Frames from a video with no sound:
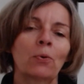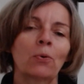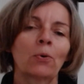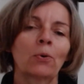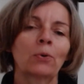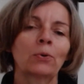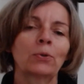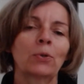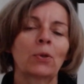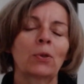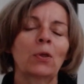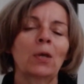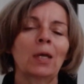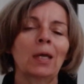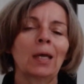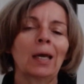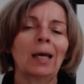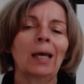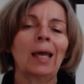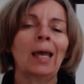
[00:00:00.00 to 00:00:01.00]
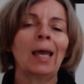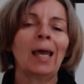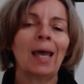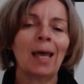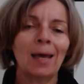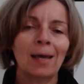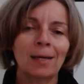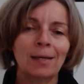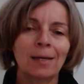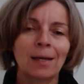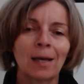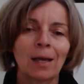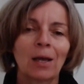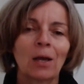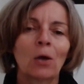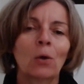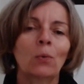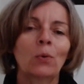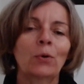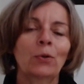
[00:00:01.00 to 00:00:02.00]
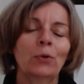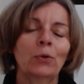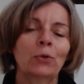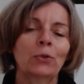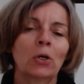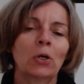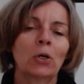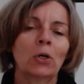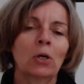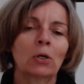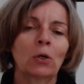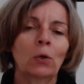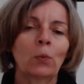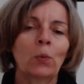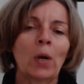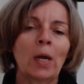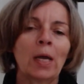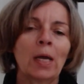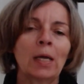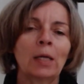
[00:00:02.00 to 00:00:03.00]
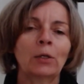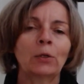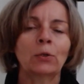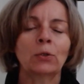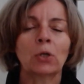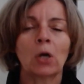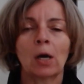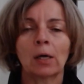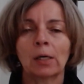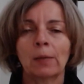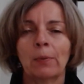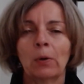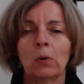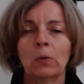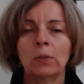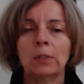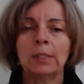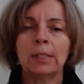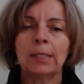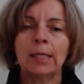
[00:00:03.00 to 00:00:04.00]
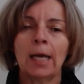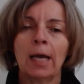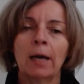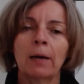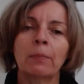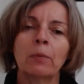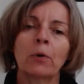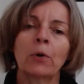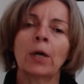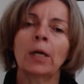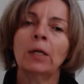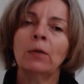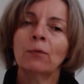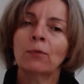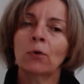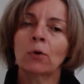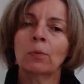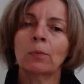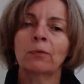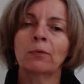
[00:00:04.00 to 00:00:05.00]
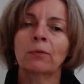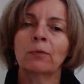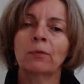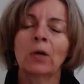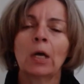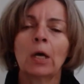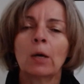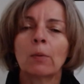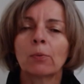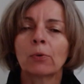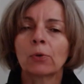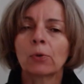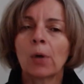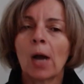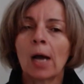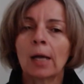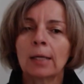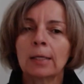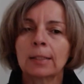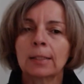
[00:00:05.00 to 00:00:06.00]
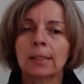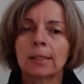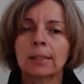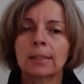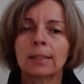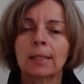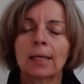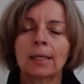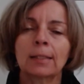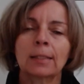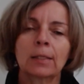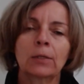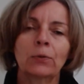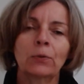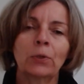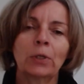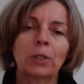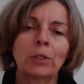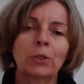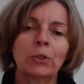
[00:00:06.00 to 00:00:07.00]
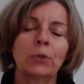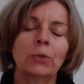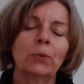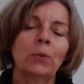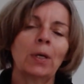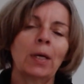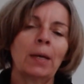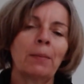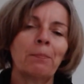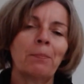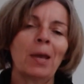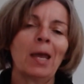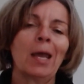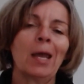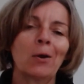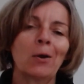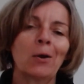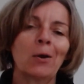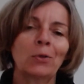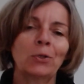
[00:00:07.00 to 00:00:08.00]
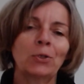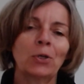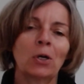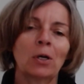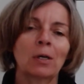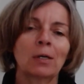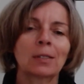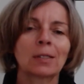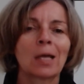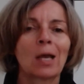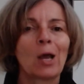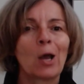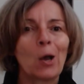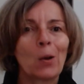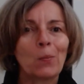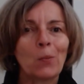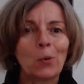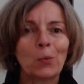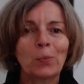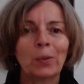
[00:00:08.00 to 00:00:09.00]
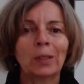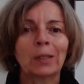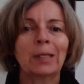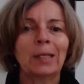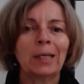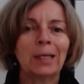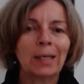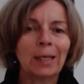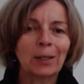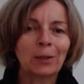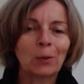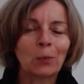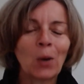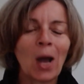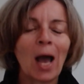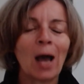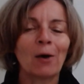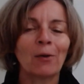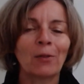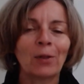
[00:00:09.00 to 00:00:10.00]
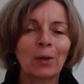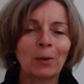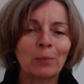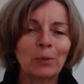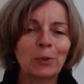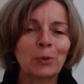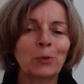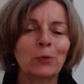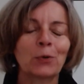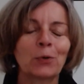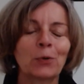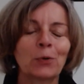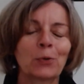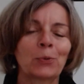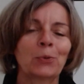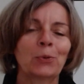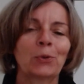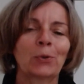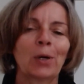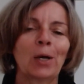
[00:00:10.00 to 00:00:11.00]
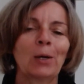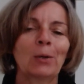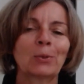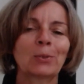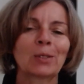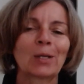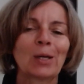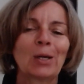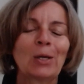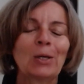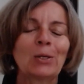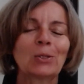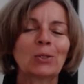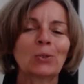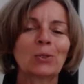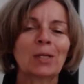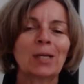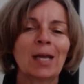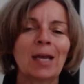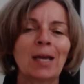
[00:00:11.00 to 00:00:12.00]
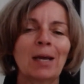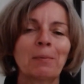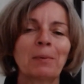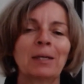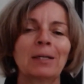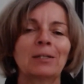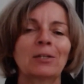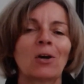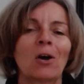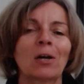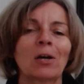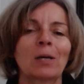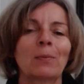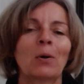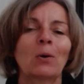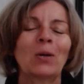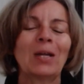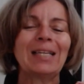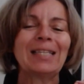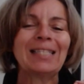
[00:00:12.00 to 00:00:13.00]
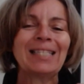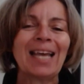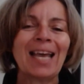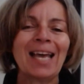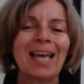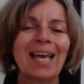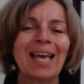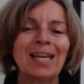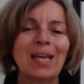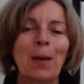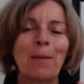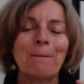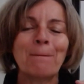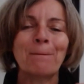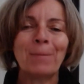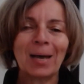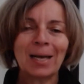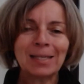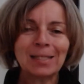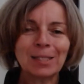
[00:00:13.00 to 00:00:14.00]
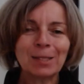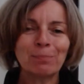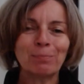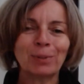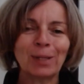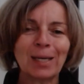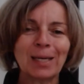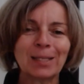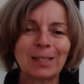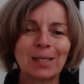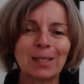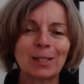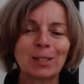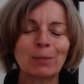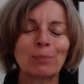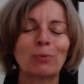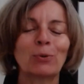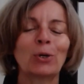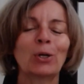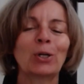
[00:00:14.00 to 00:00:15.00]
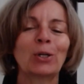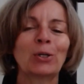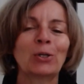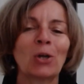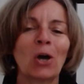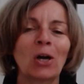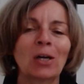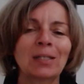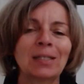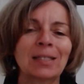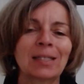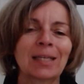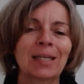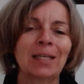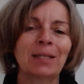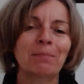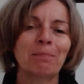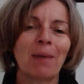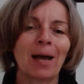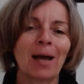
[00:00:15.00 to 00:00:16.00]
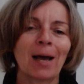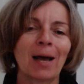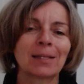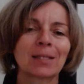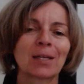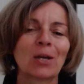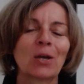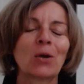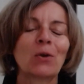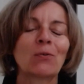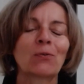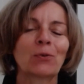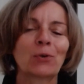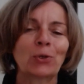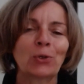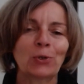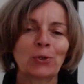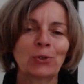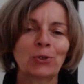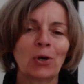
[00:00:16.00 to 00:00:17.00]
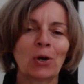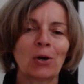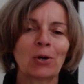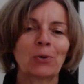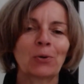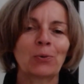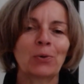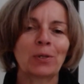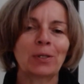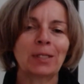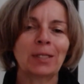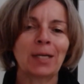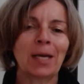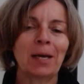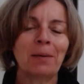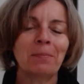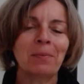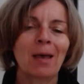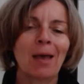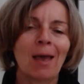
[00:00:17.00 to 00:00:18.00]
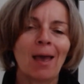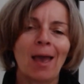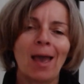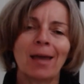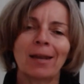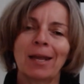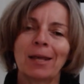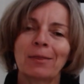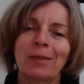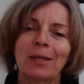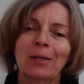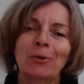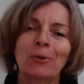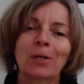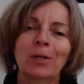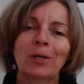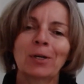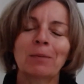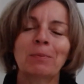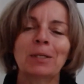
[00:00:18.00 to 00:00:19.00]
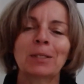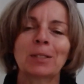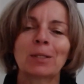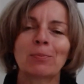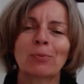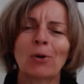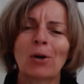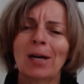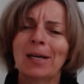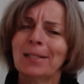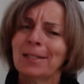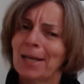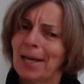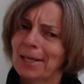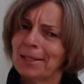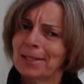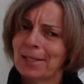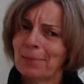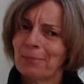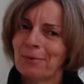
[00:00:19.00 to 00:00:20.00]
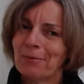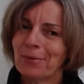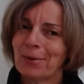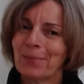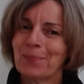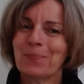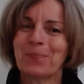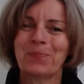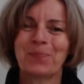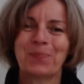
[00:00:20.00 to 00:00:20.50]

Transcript: important to think ahead with your dog when you talk about DM or any form of paralysis that it's going to impair the dog's mobility and how they maneuver through their house. So today I'm going to talk about 10 best places to put non-skid mats for your dog with DM, and I think you're going to be surprised at some of them.